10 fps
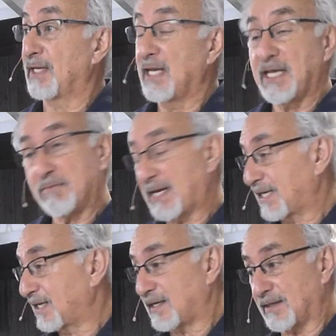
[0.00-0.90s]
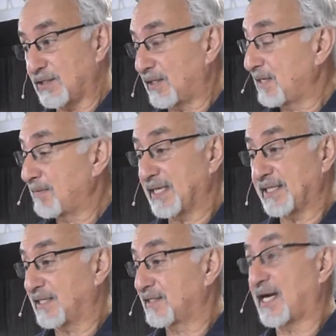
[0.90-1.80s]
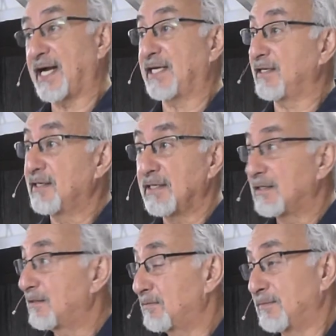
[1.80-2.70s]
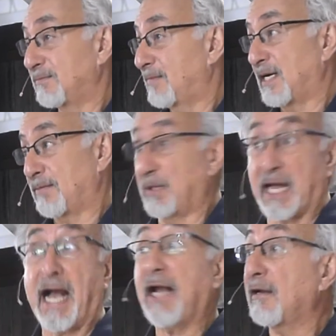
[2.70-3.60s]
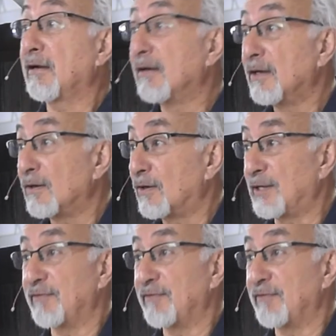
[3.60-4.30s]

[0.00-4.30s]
He might get dyed black or even